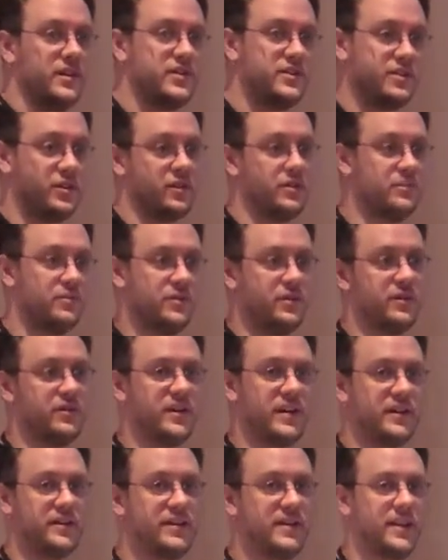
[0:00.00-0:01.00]
to your computer
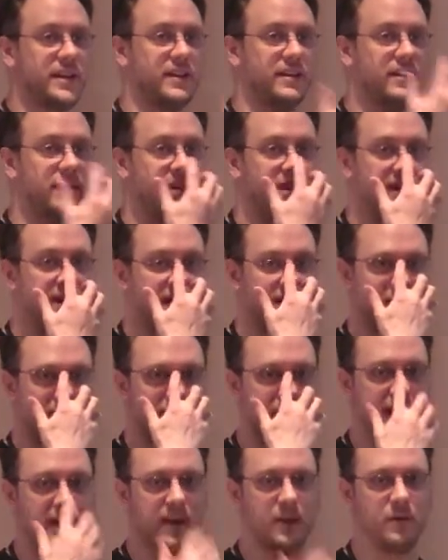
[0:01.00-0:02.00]
at your gig.
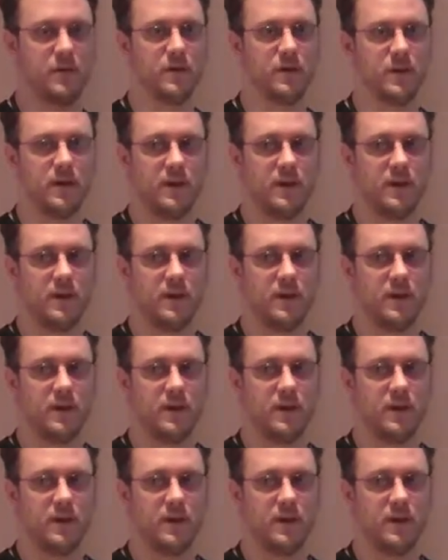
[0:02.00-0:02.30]
Now,